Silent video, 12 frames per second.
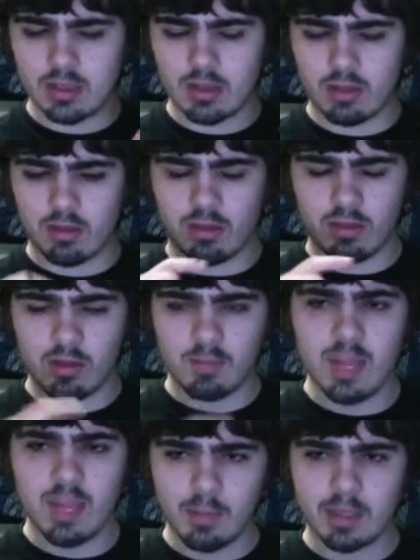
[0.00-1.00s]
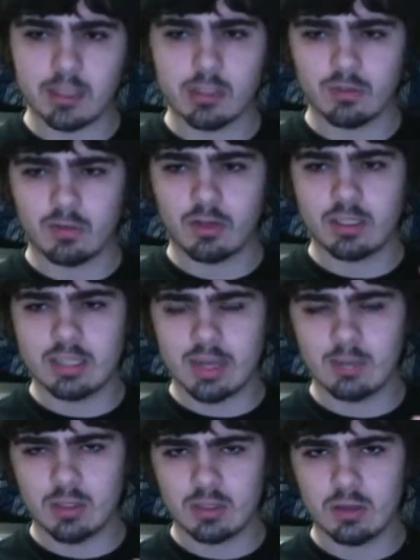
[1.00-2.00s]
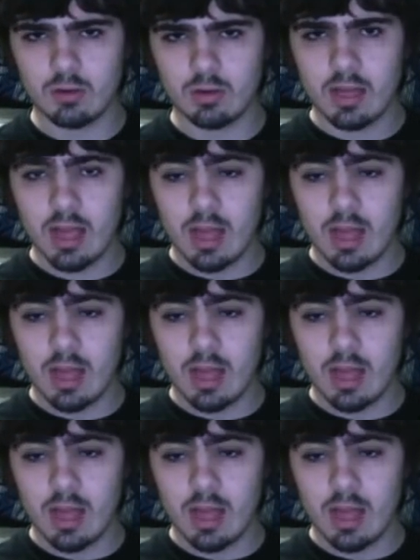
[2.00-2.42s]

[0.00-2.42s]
the thumbnail pictures for each episode